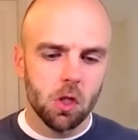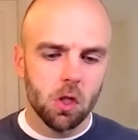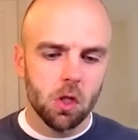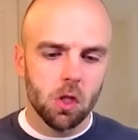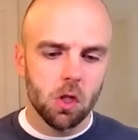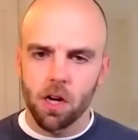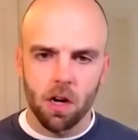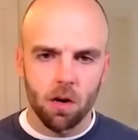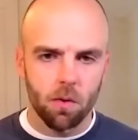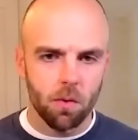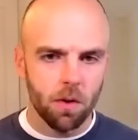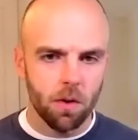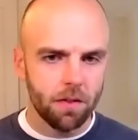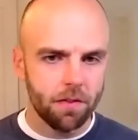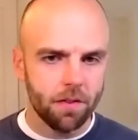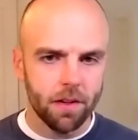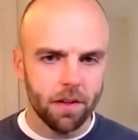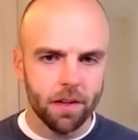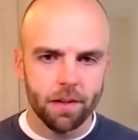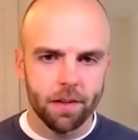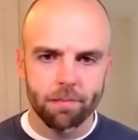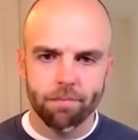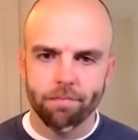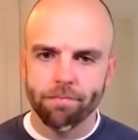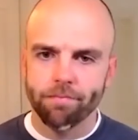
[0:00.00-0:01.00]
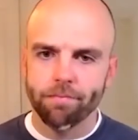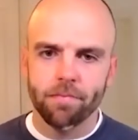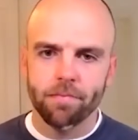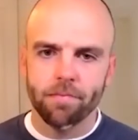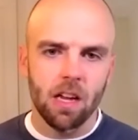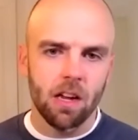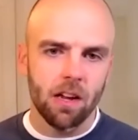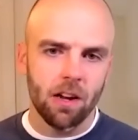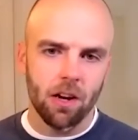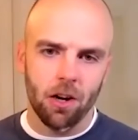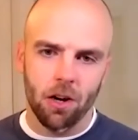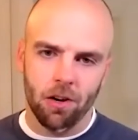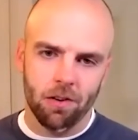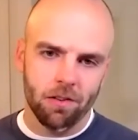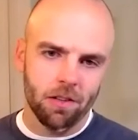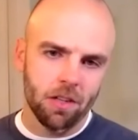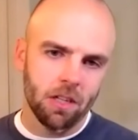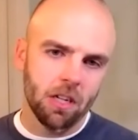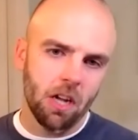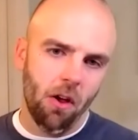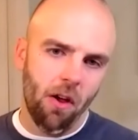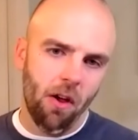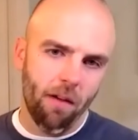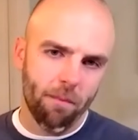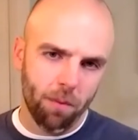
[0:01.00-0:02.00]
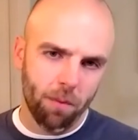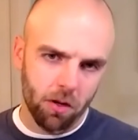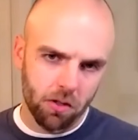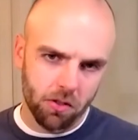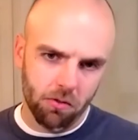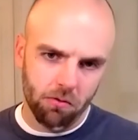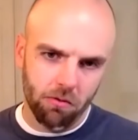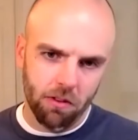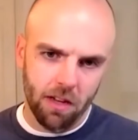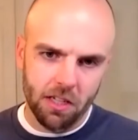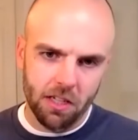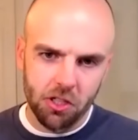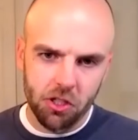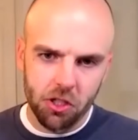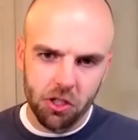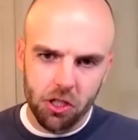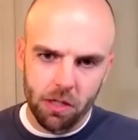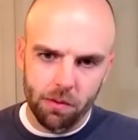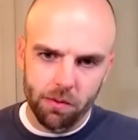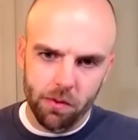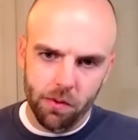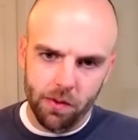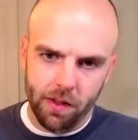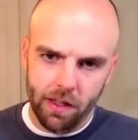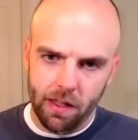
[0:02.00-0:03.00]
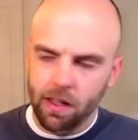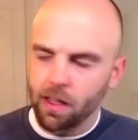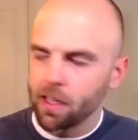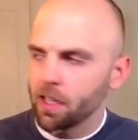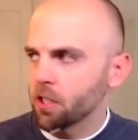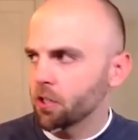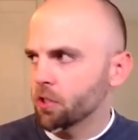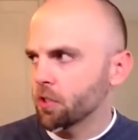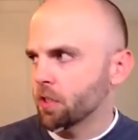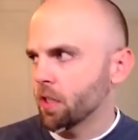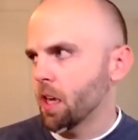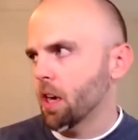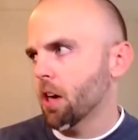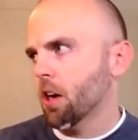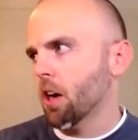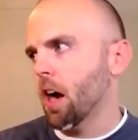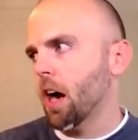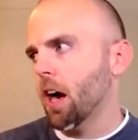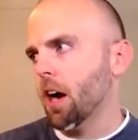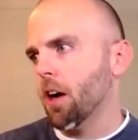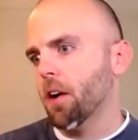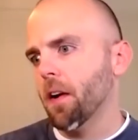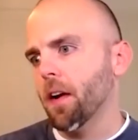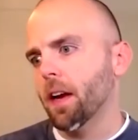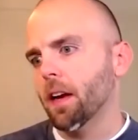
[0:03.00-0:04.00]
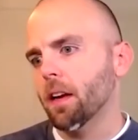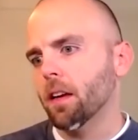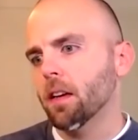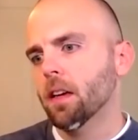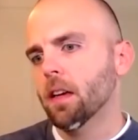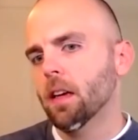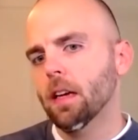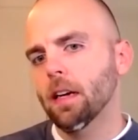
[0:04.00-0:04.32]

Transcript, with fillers: familiar with the or you know have personal relationships with the cleaners that you're hiring.